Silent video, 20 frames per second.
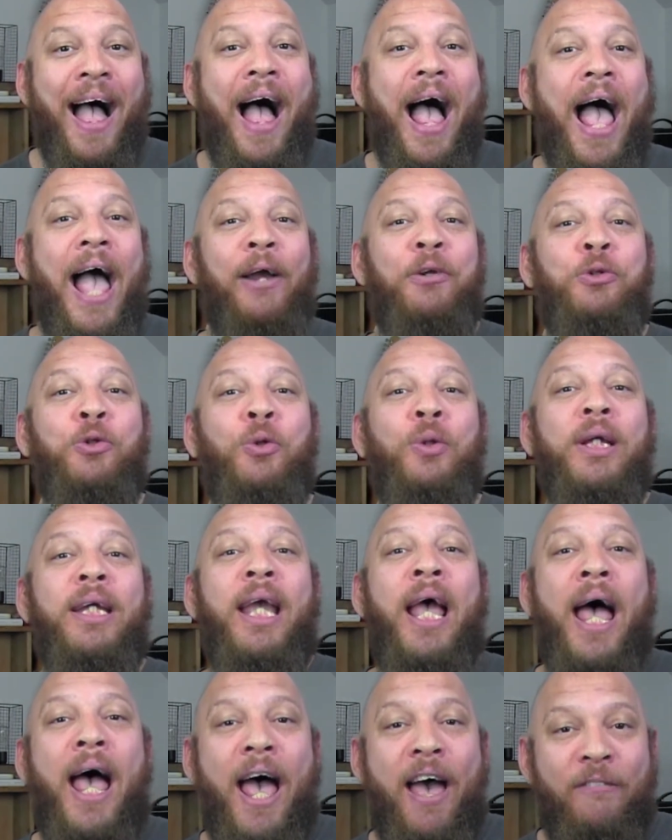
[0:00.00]

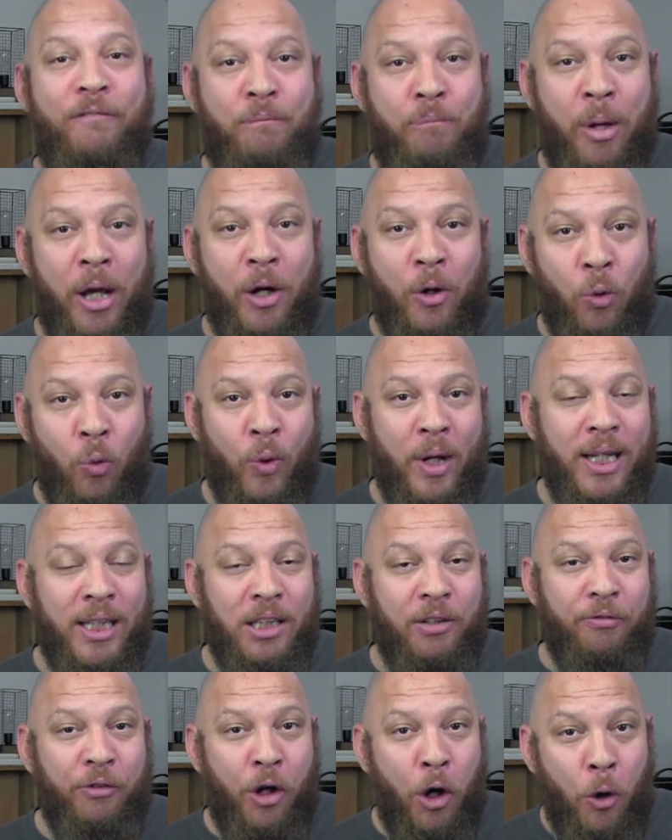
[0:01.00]
actually have better ways
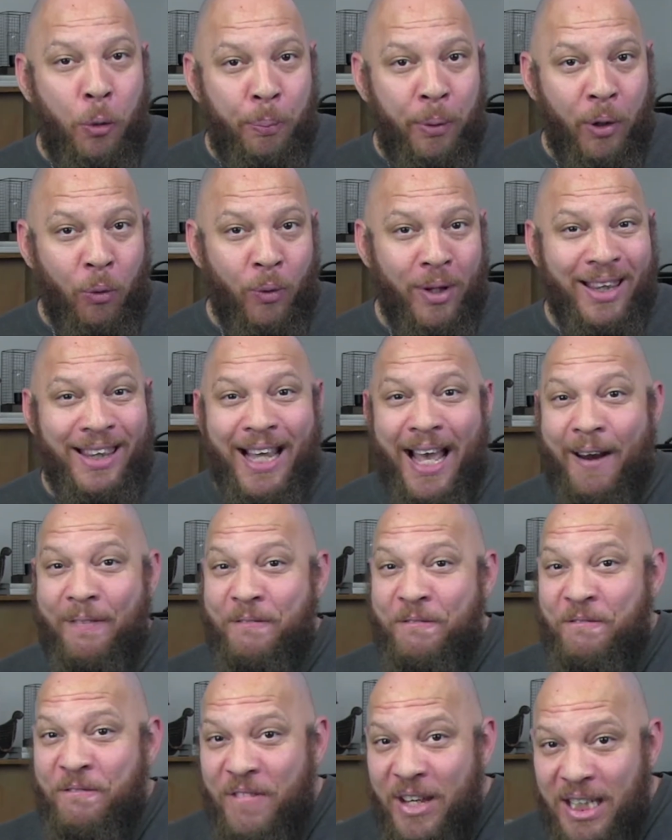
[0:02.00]
of coping with
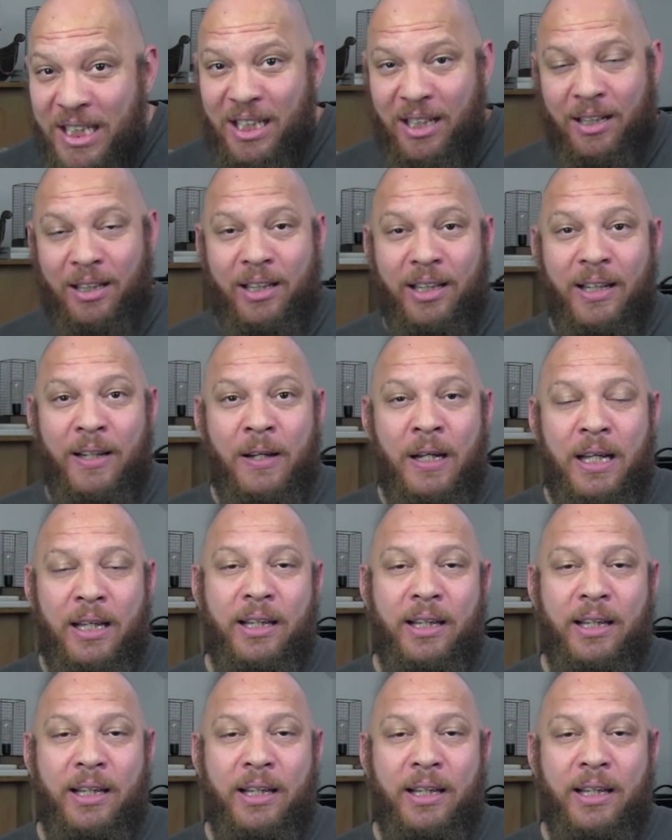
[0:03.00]
that physically